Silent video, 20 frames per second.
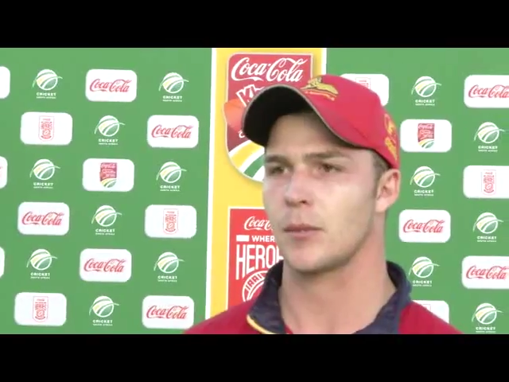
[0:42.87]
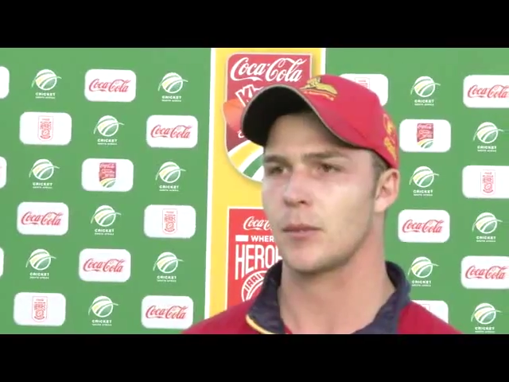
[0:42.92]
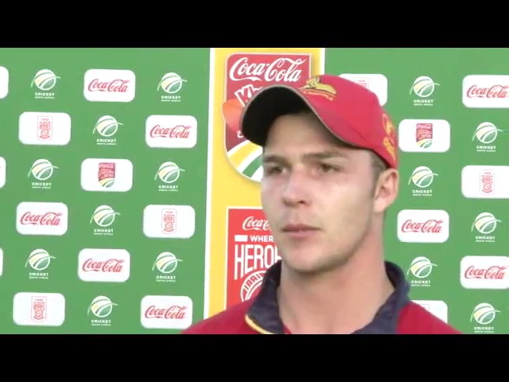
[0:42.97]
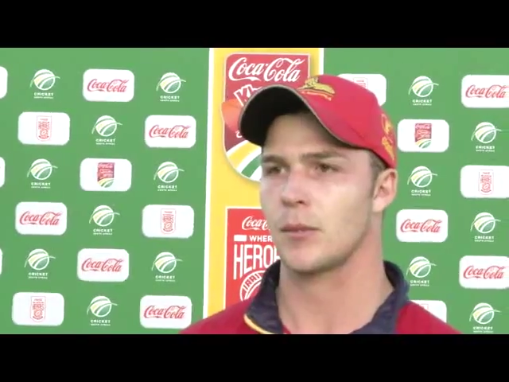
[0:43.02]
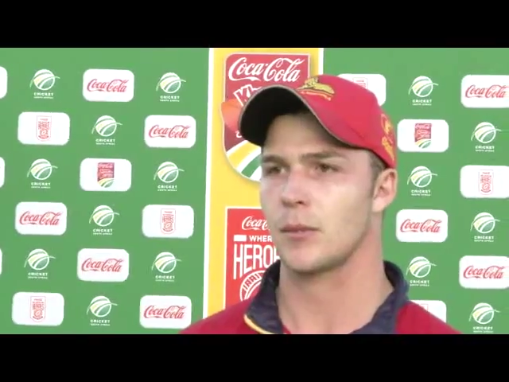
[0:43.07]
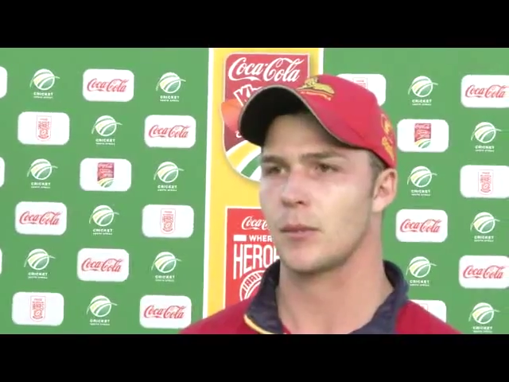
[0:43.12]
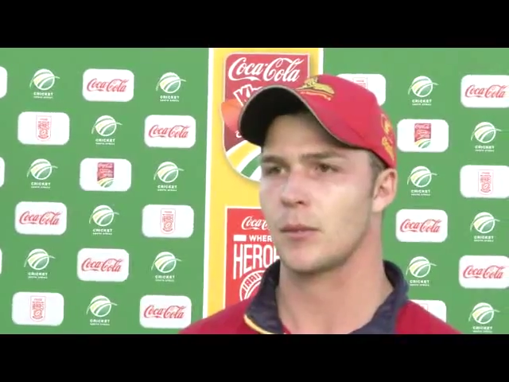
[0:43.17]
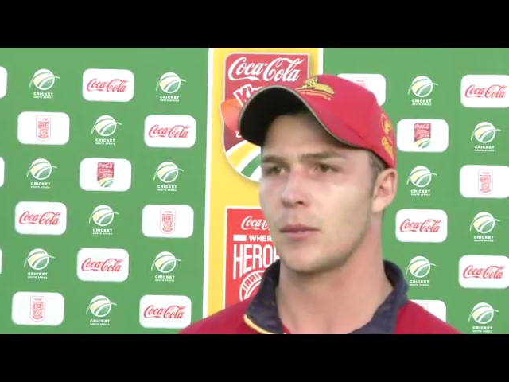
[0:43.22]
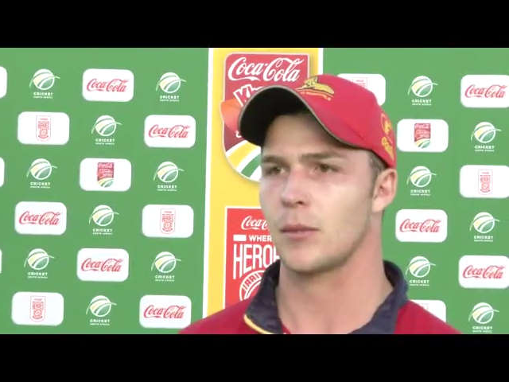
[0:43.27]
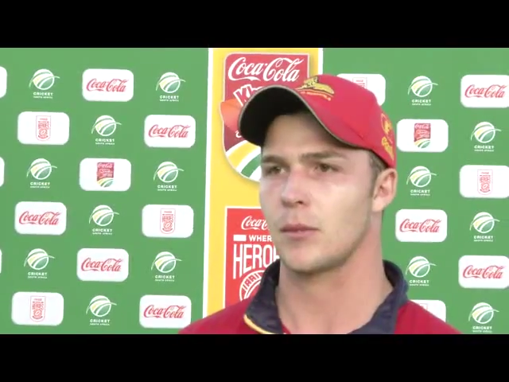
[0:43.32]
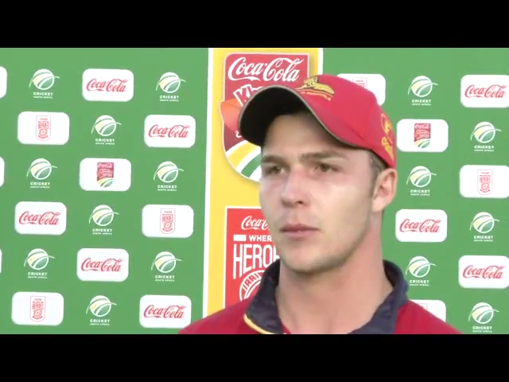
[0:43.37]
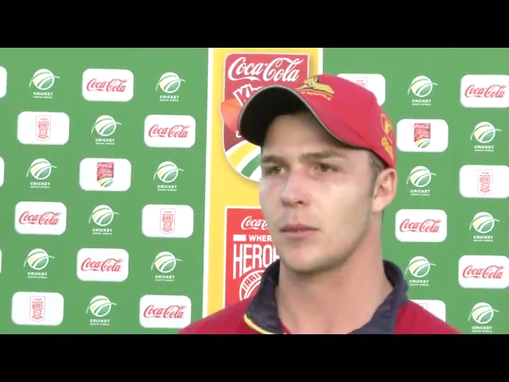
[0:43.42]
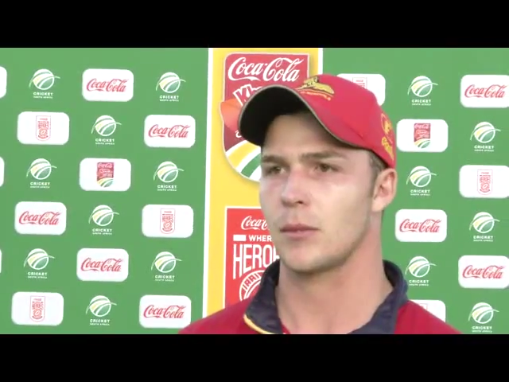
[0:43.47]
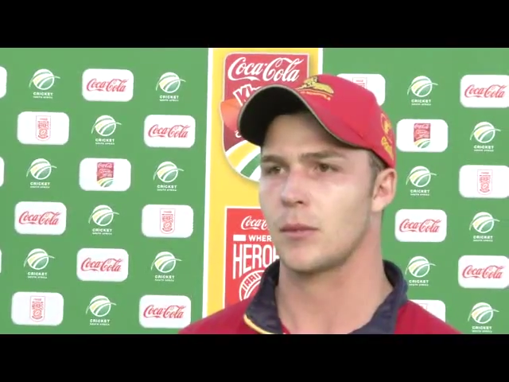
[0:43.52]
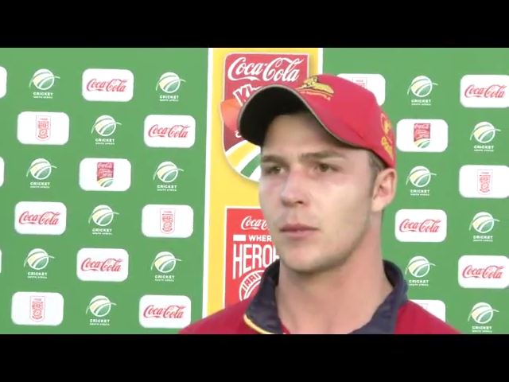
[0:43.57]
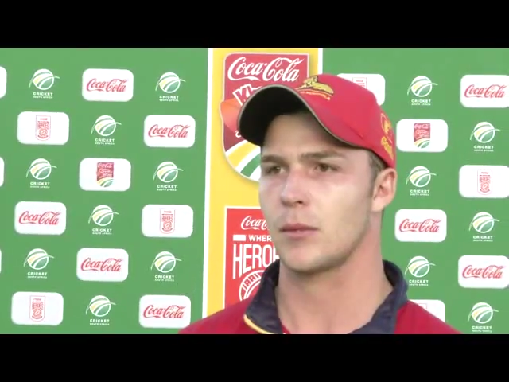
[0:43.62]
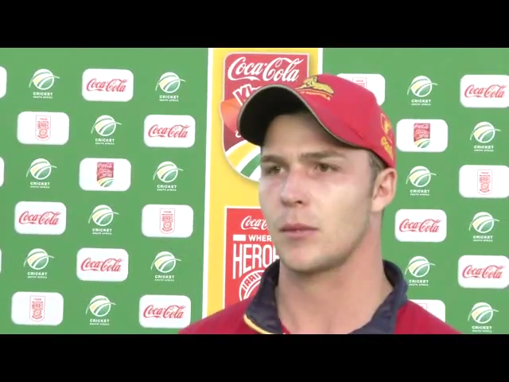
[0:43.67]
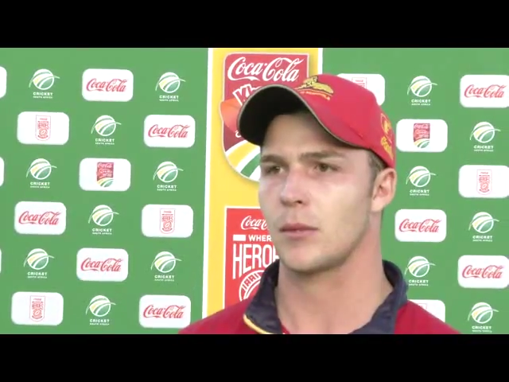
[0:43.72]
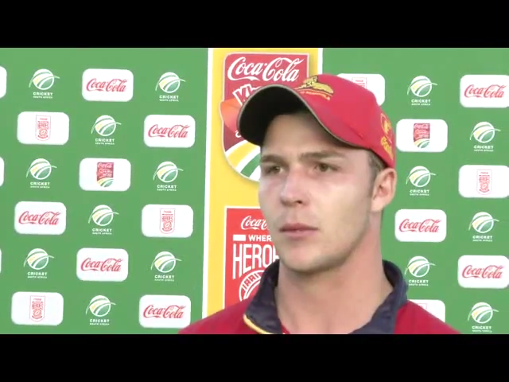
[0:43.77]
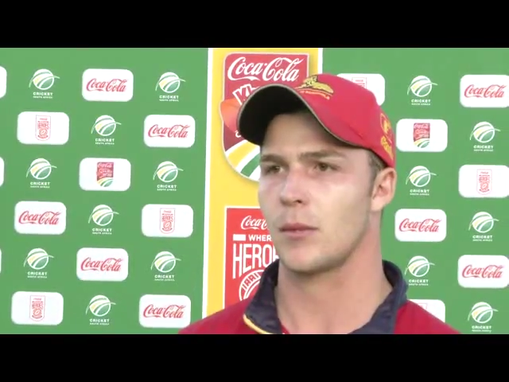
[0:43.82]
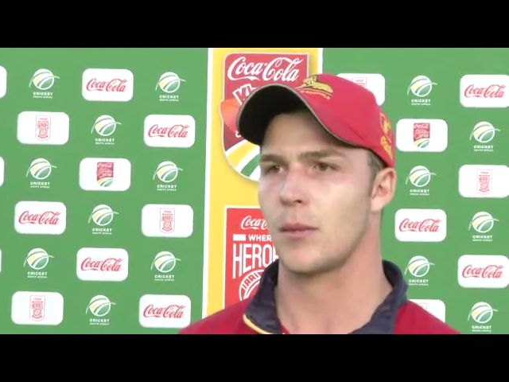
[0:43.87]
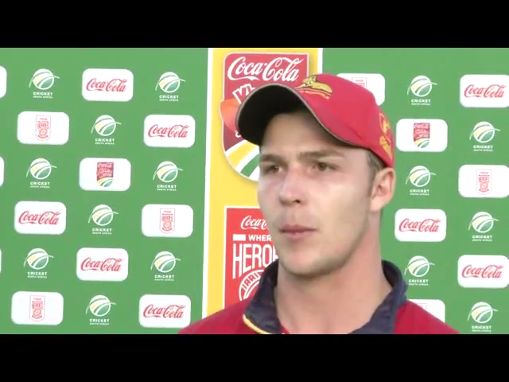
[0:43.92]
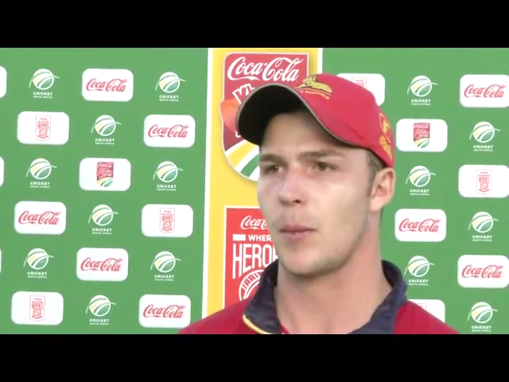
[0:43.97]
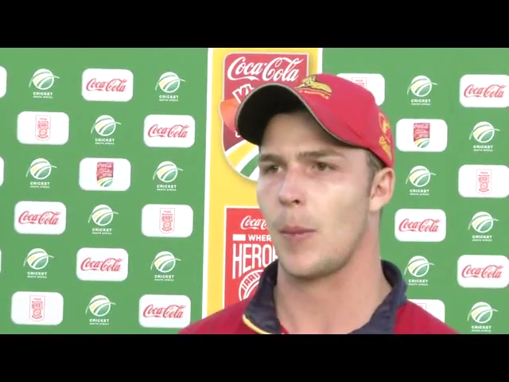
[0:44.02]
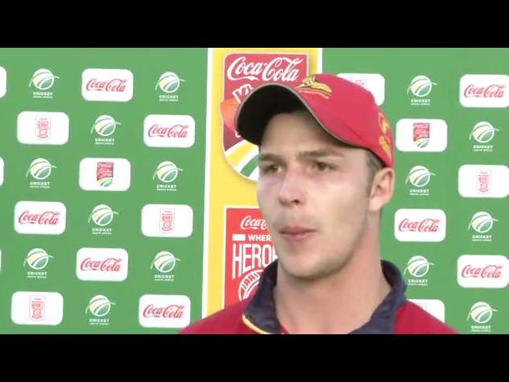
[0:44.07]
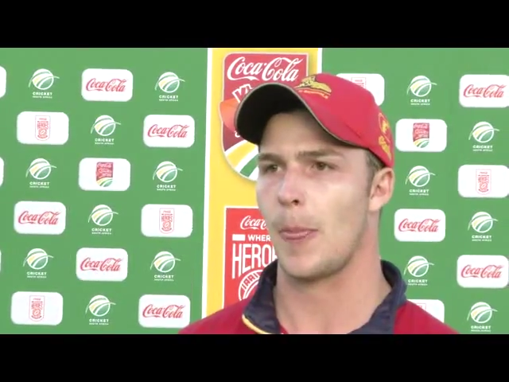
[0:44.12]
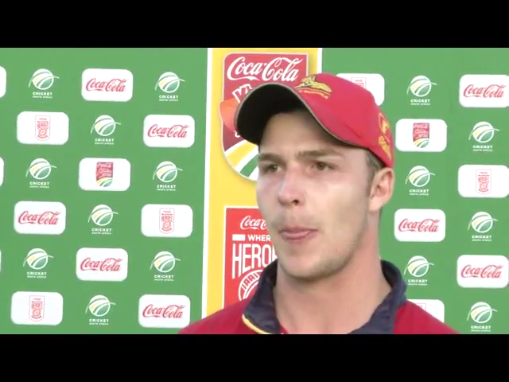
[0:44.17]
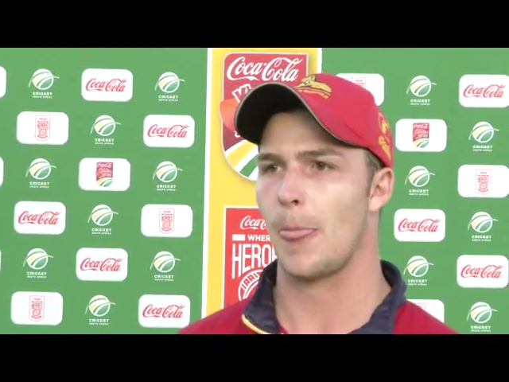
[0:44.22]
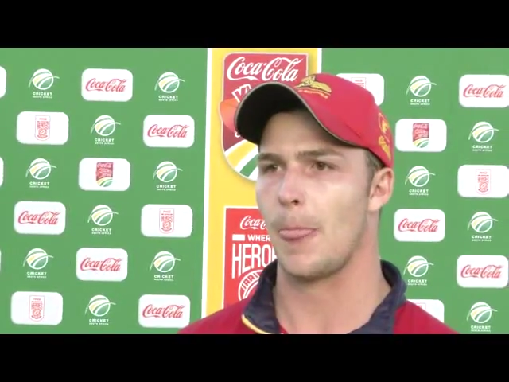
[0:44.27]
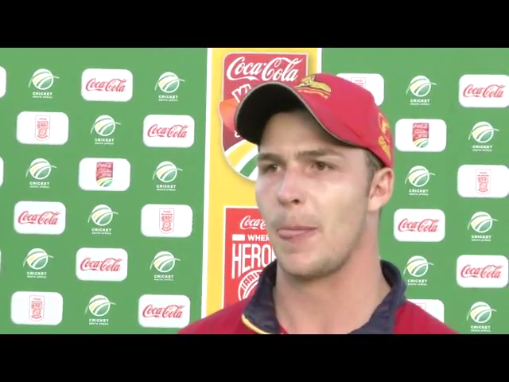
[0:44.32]
the, the,
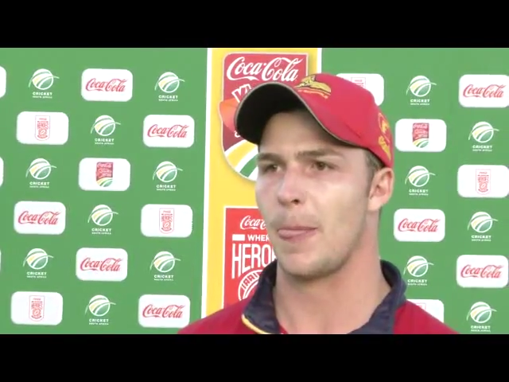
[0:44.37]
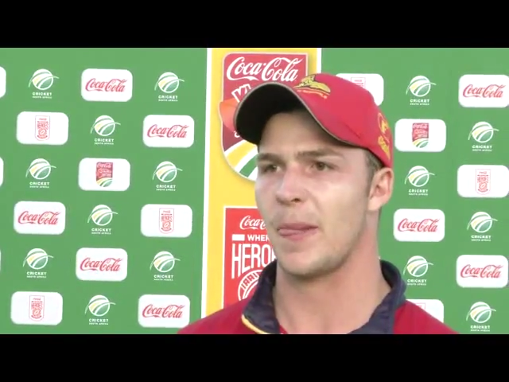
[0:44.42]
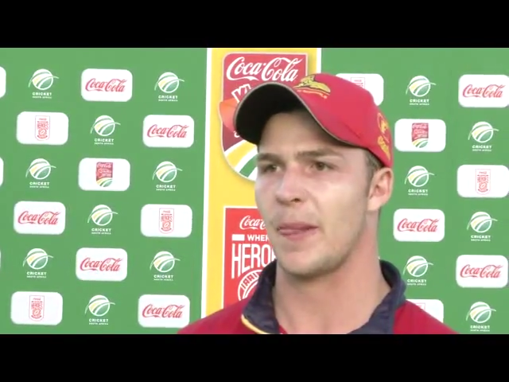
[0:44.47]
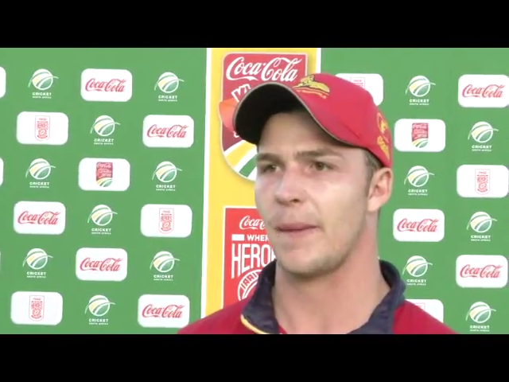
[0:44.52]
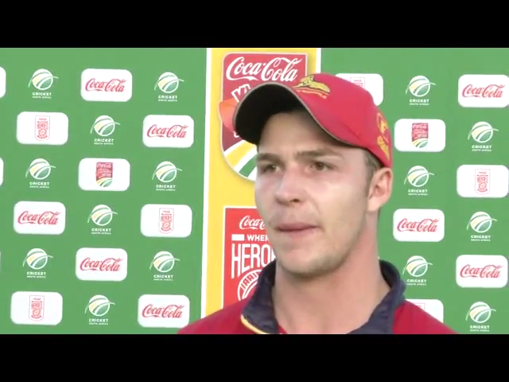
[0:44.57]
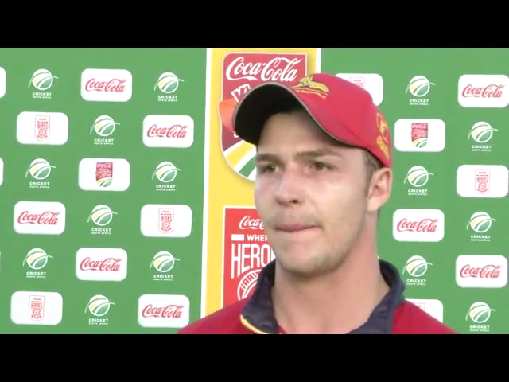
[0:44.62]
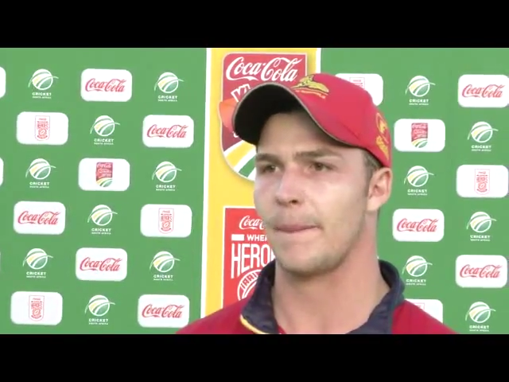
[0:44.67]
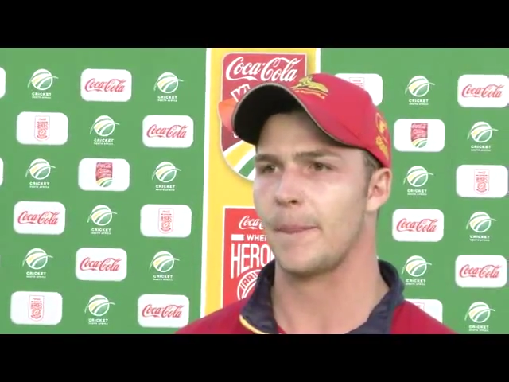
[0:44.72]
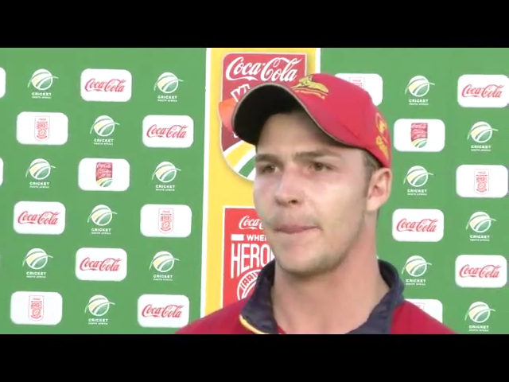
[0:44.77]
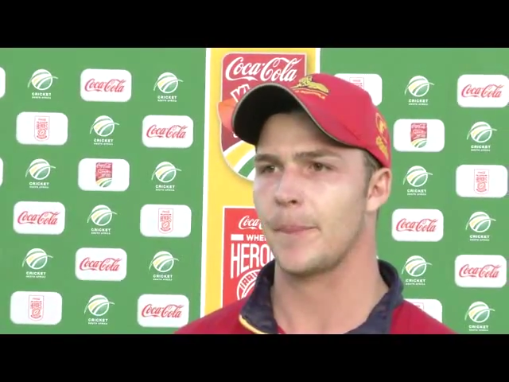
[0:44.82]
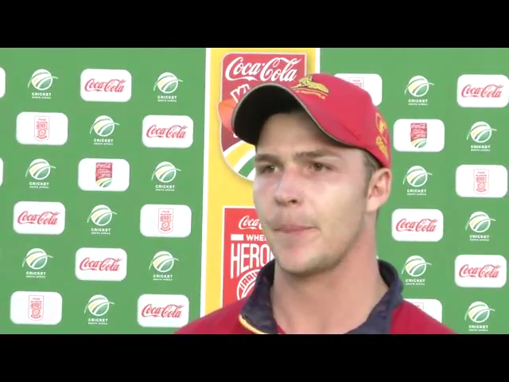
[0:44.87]
the, the pitch, etc.